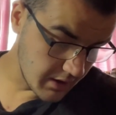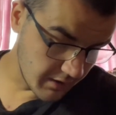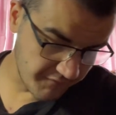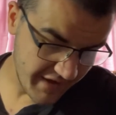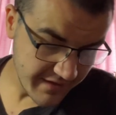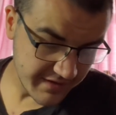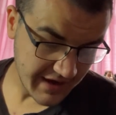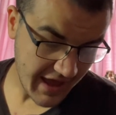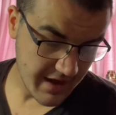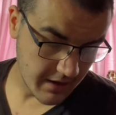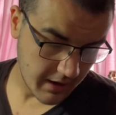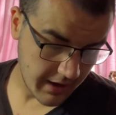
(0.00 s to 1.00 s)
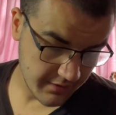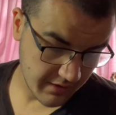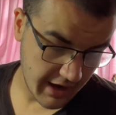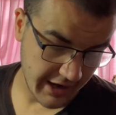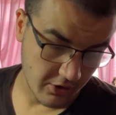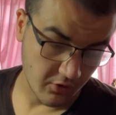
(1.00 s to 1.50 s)
Then today, guys,
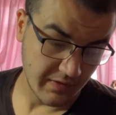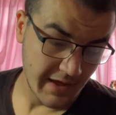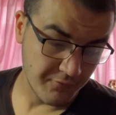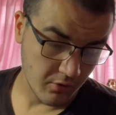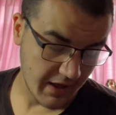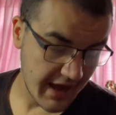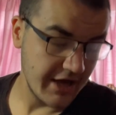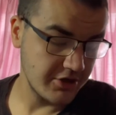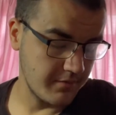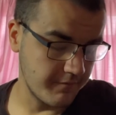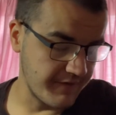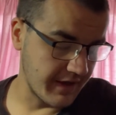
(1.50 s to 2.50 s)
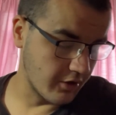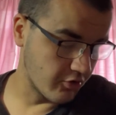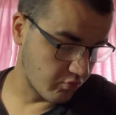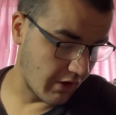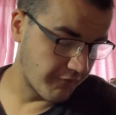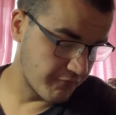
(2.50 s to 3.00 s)
I got several action
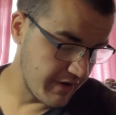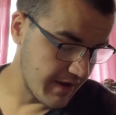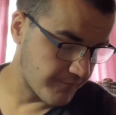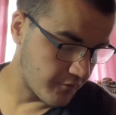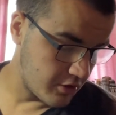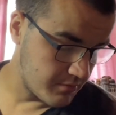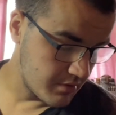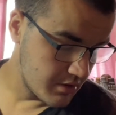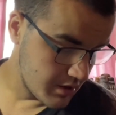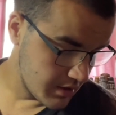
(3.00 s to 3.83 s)
figures, well, three of them.